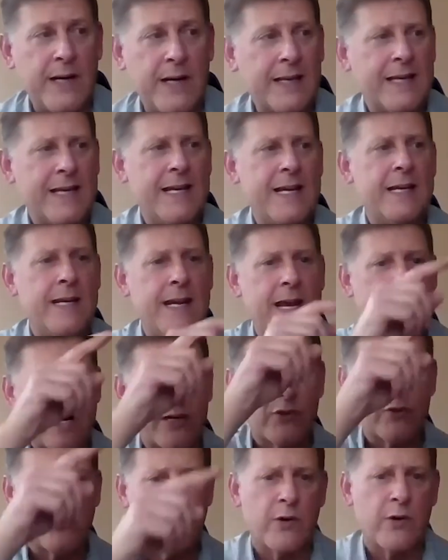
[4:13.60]
get
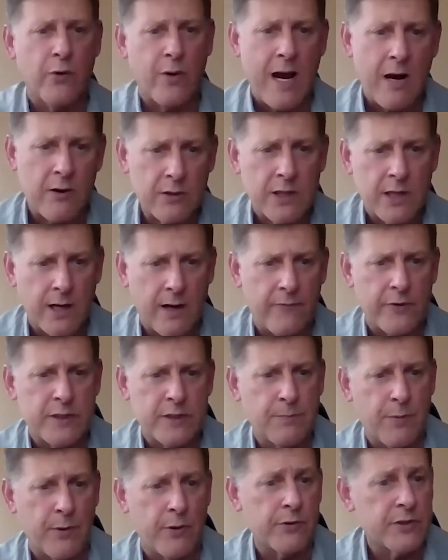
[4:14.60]
extra ground
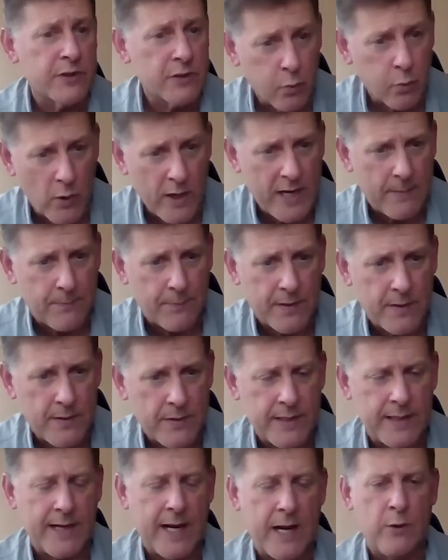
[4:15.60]
coverage per sweep
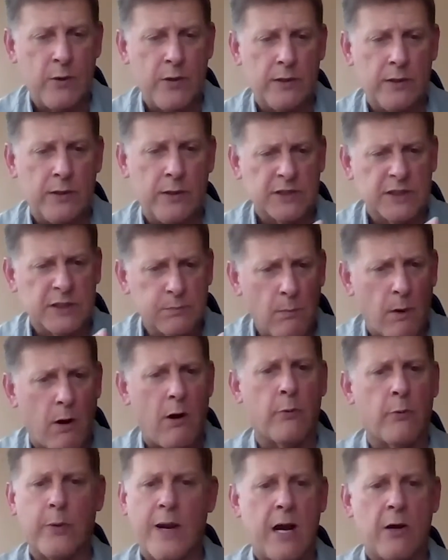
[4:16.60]
that a
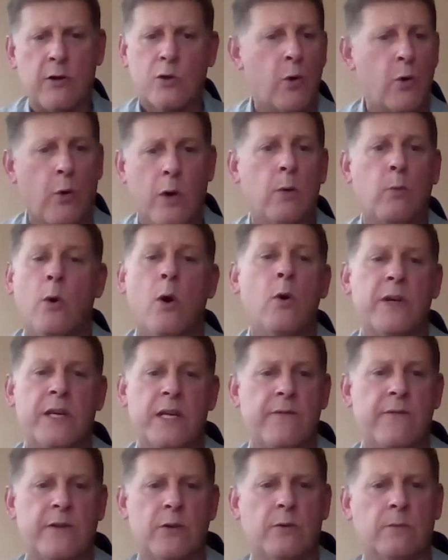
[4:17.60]
small round coil won't
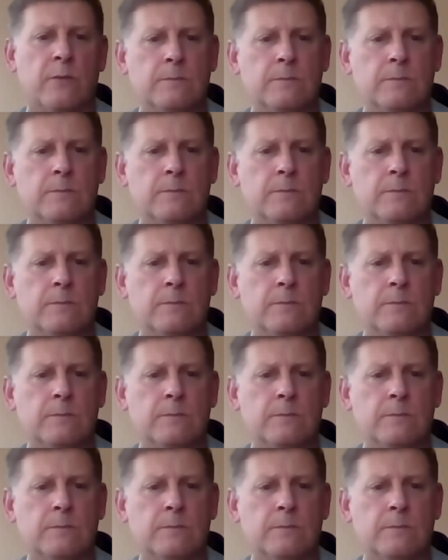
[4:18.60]
give you.